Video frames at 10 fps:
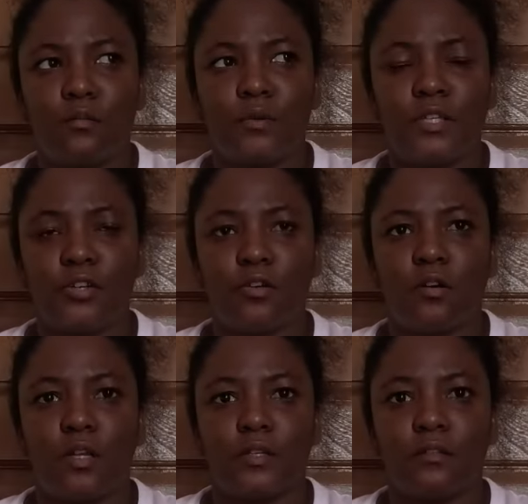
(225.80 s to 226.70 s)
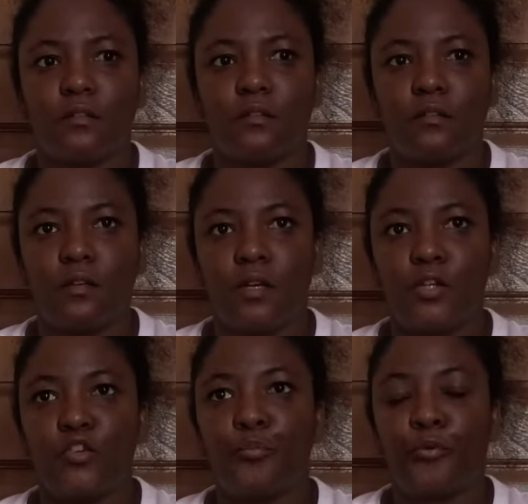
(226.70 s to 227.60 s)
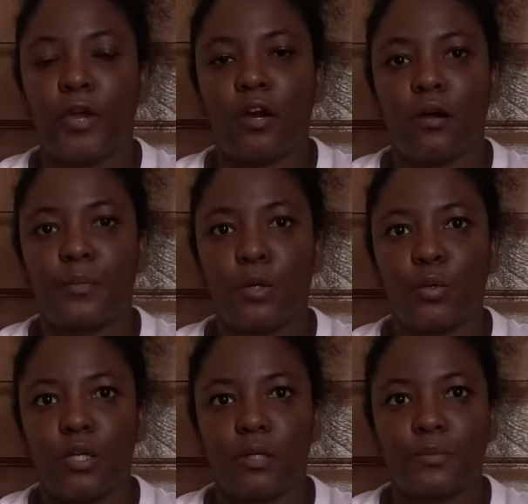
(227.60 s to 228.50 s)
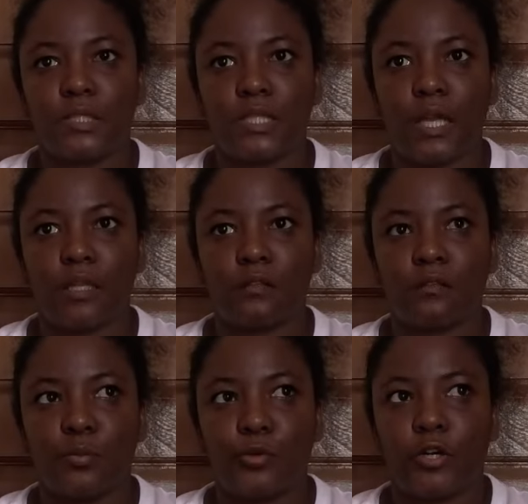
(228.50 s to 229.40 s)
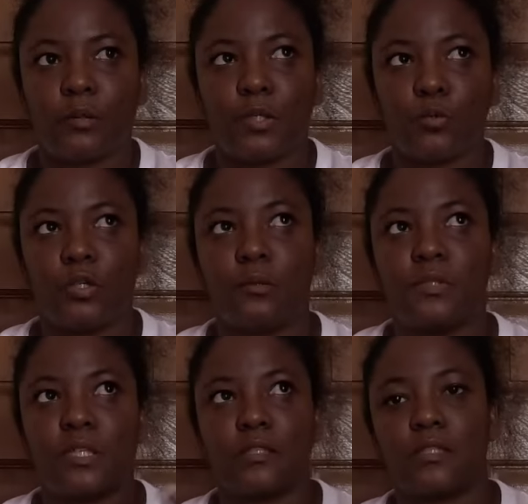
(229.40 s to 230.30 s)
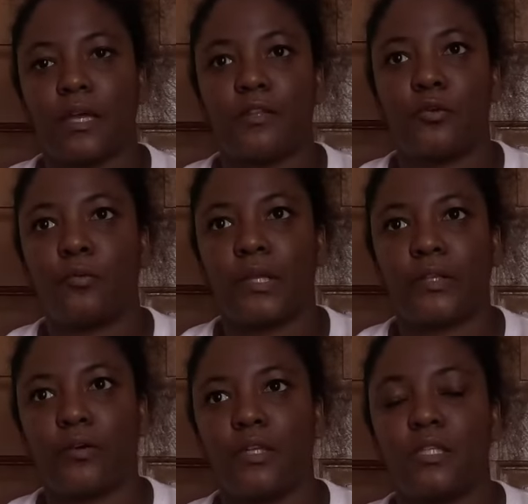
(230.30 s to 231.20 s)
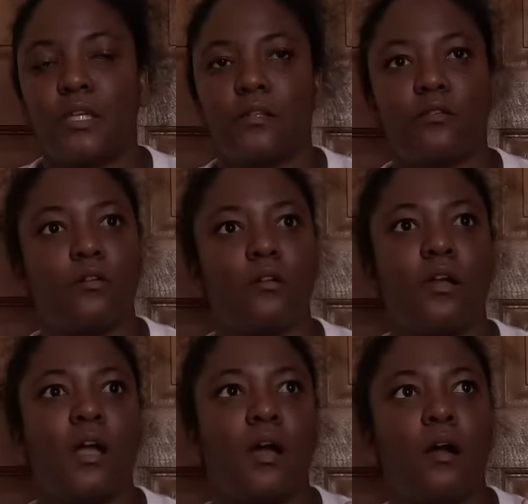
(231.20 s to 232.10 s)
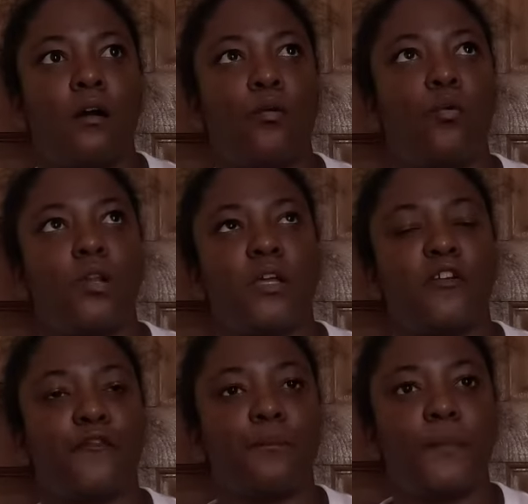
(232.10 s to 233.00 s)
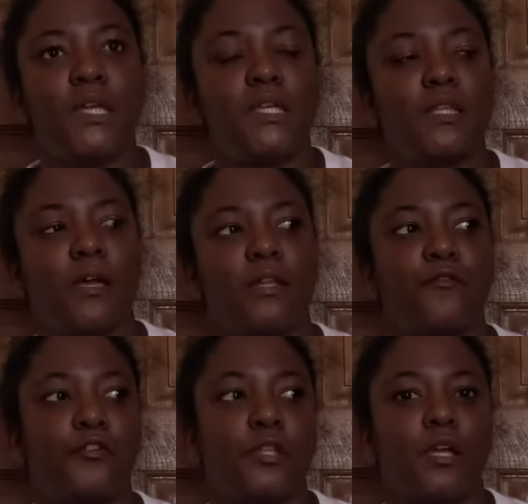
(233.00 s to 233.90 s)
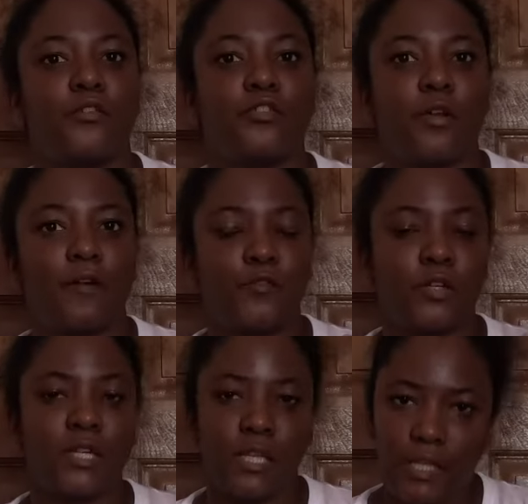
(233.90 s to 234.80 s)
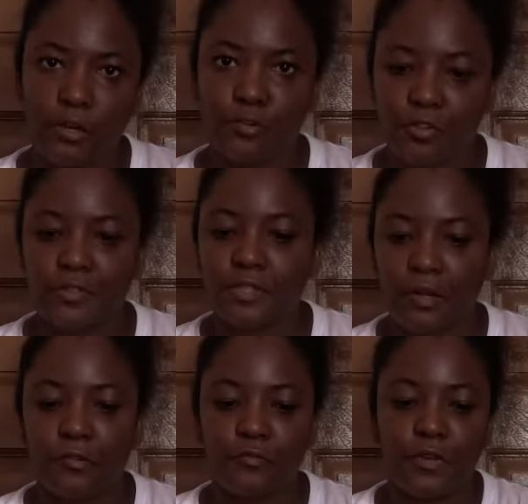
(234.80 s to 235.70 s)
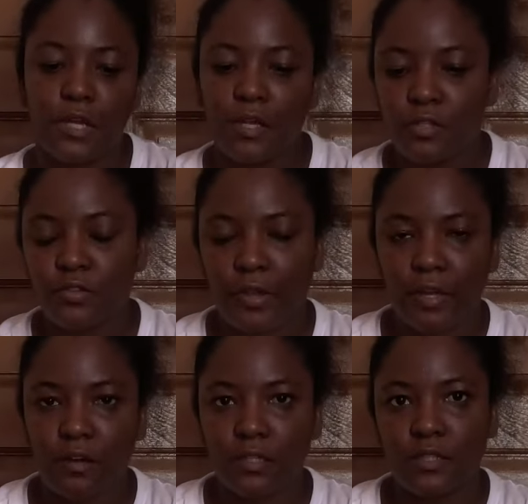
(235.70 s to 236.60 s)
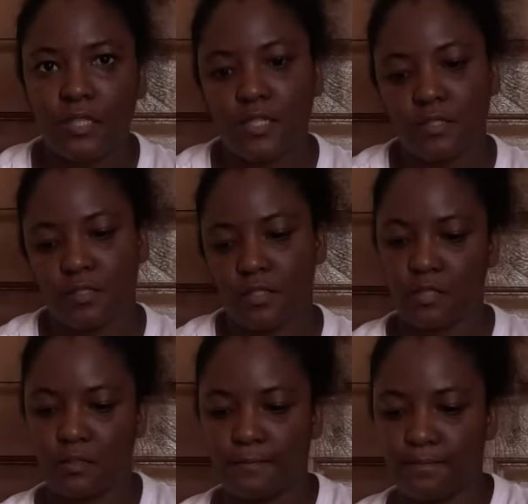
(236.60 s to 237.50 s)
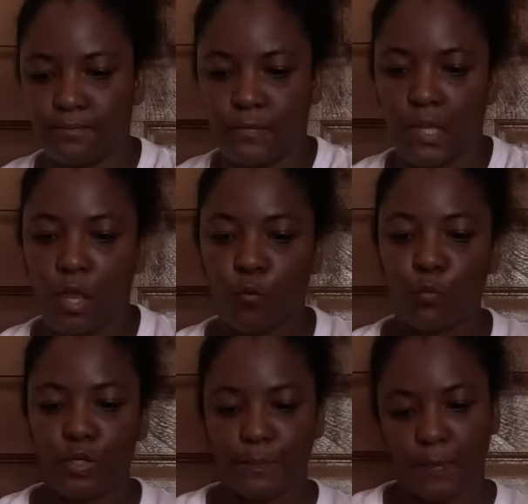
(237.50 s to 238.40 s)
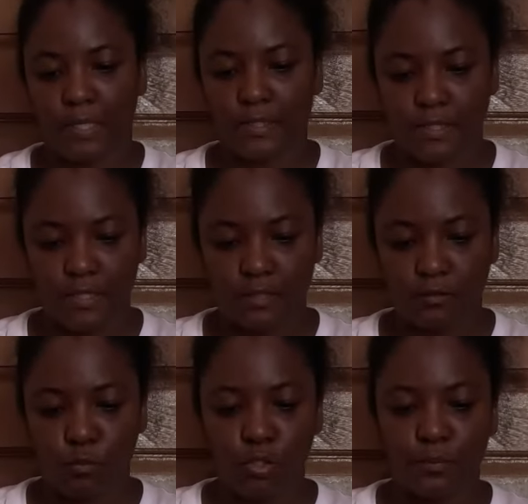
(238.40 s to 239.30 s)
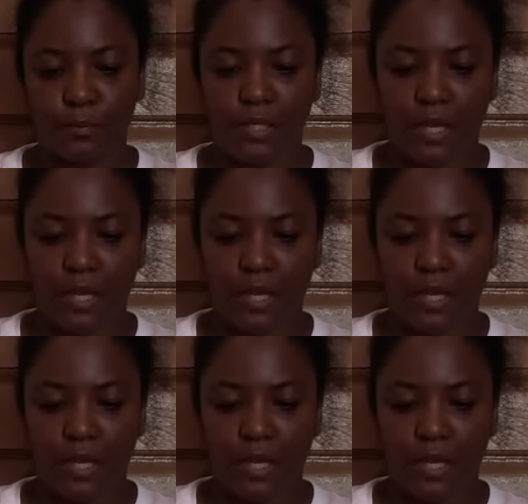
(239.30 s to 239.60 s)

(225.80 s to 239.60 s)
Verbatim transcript: what do you call it? to break up the worms then to break up the worms inside you when you're eating a, a whole lot of meat and everything so you have to clean out yourself so I got these worm mess worm